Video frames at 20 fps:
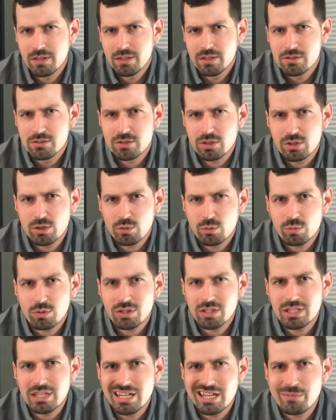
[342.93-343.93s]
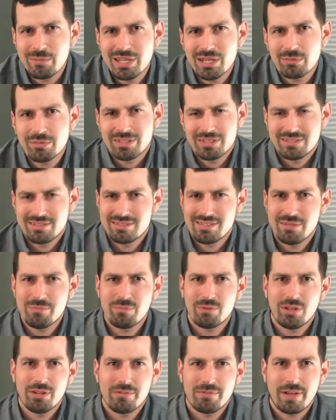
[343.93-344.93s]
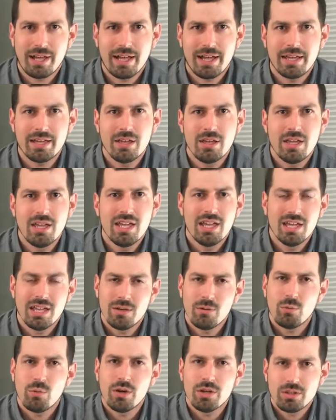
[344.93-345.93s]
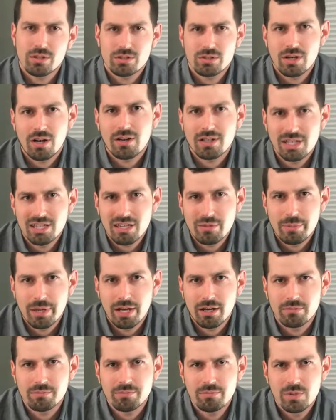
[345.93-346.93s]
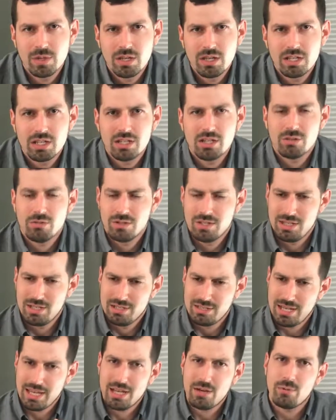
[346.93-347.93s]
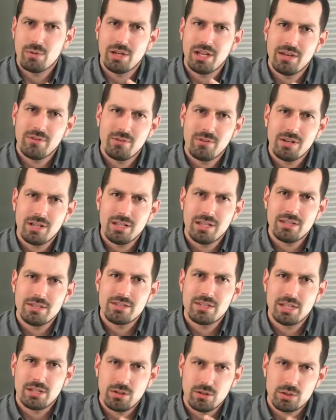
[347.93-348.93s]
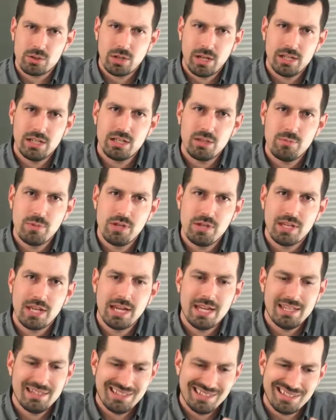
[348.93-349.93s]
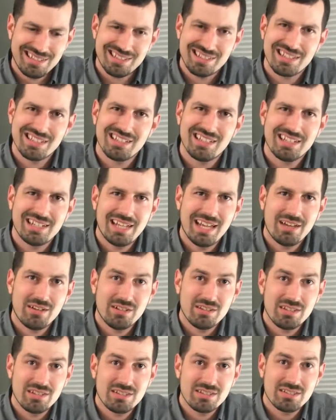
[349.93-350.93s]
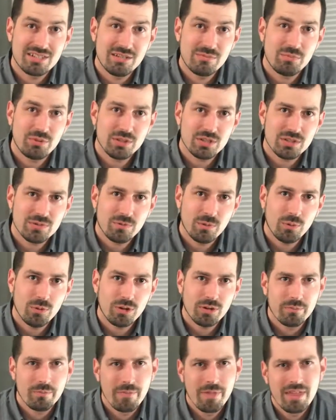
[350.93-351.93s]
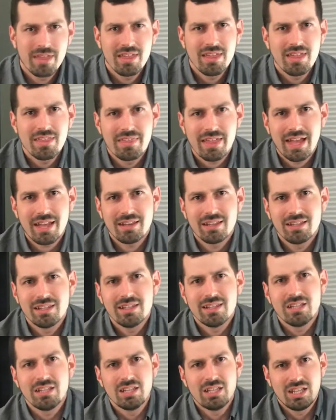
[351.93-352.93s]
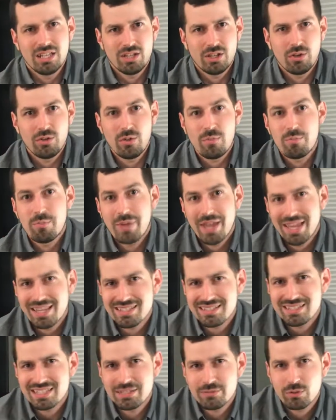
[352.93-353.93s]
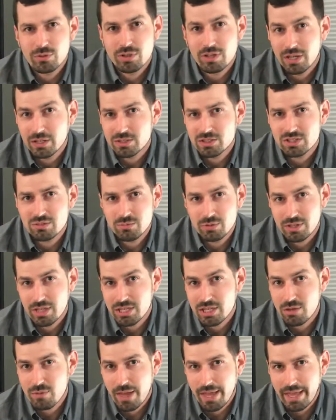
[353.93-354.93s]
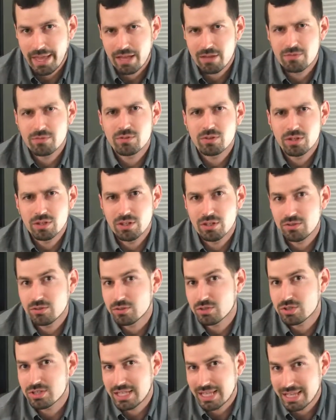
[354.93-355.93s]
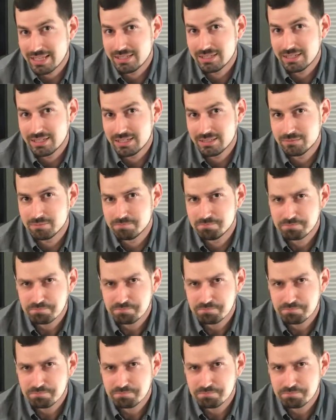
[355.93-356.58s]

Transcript: So you really need to be able to simplify what you're talking about. Take whatever it is that you're trying to communicate and distill it down to the simplest form that, the base level customer that you have could understand it in.